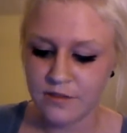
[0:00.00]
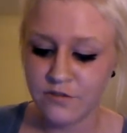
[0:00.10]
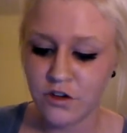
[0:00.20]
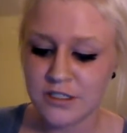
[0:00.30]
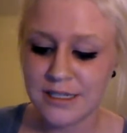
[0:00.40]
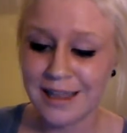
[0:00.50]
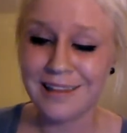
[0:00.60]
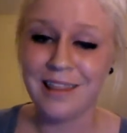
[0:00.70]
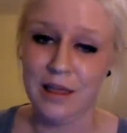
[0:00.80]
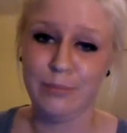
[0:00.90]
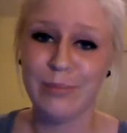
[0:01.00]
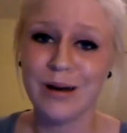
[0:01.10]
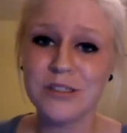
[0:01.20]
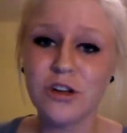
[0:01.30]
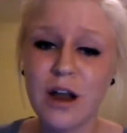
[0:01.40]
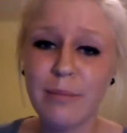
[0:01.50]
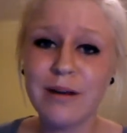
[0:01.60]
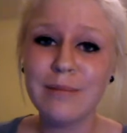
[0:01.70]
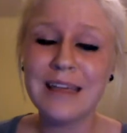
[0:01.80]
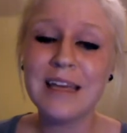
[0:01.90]
The first thing that bugs the crap
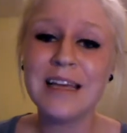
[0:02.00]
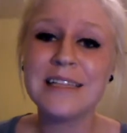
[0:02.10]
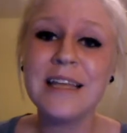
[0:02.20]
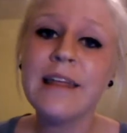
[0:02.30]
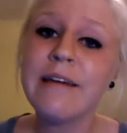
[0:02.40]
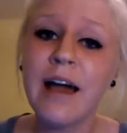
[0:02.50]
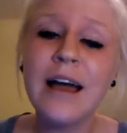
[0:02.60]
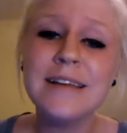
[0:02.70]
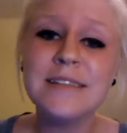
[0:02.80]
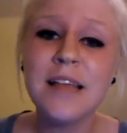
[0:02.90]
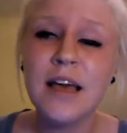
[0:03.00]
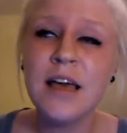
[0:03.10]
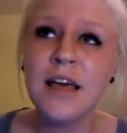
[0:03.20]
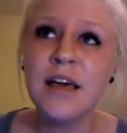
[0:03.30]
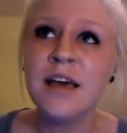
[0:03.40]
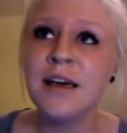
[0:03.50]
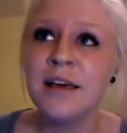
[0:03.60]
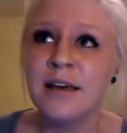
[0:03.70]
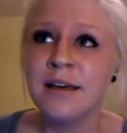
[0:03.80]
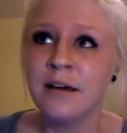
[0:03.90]
out of me is that guys,
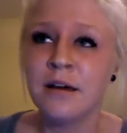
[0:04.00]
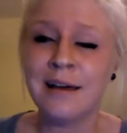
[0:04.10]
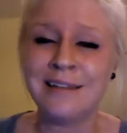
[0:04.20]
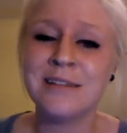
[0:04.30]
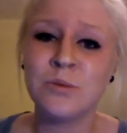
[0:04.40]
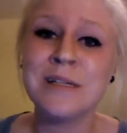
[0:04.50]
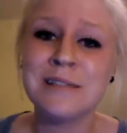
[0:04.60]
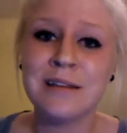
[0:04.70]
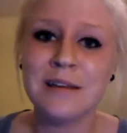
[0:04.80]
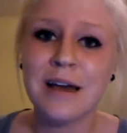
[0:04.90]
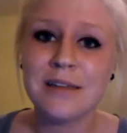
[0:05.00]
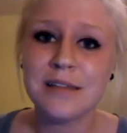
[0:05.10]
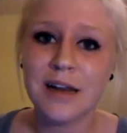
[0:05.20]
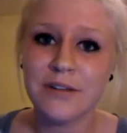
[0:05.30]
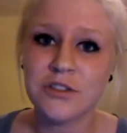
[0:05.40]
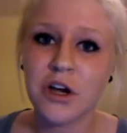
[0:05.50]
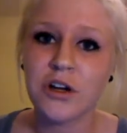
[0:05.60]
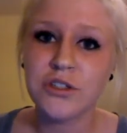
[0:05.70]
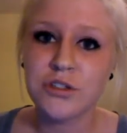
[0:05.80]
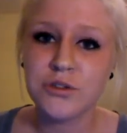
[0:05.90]
at least recently, guys that I have
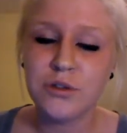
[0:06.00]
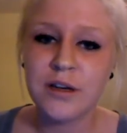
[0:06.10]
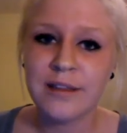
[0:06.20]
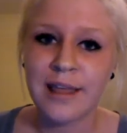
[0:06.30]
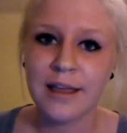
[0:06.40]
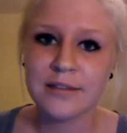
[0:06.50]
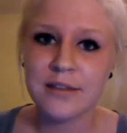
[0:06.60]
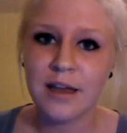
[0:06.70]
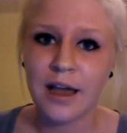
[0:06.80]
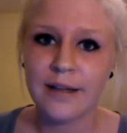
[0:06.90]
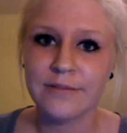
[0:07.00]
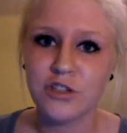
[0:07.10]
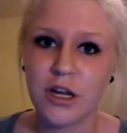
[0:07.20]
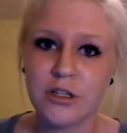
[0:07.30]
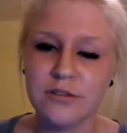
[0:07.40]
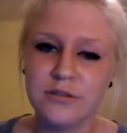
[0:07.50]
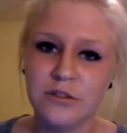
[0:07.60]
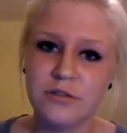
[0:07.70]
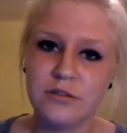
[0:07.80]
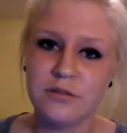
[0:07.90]
talked to, that I have tried,
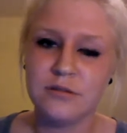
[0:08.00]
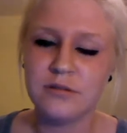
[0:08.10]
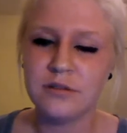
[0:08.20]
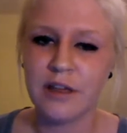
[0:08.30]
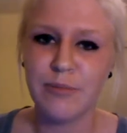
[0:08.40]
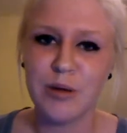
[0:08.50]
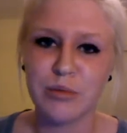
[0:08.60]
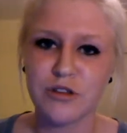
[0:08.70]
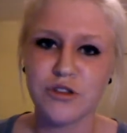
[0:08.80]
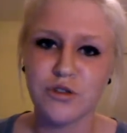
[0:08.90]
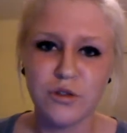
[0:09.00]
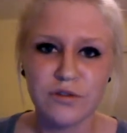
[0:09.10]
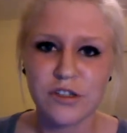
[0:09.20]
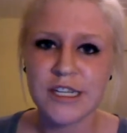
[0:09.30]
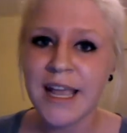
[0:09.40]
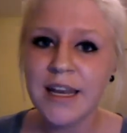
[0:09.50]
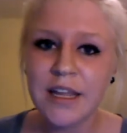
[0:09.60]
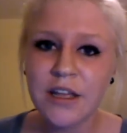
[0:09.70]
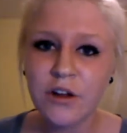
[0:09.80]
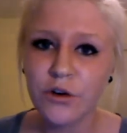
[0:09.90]
that have been pursued for
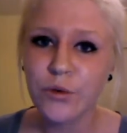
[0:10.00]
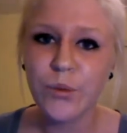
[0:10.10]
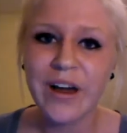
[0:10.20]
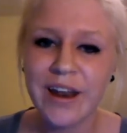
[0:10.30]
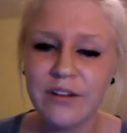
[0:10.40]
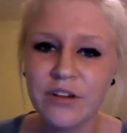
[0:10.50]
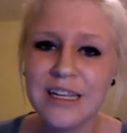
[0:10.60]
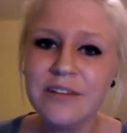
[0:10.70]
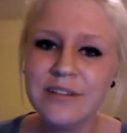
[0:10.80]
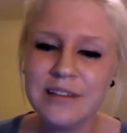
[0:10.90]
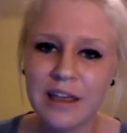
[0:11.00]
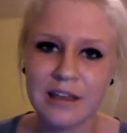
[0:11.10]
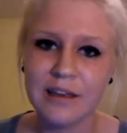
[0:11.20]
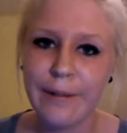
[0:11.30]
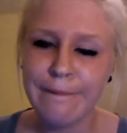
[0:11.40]
dating or whatever, even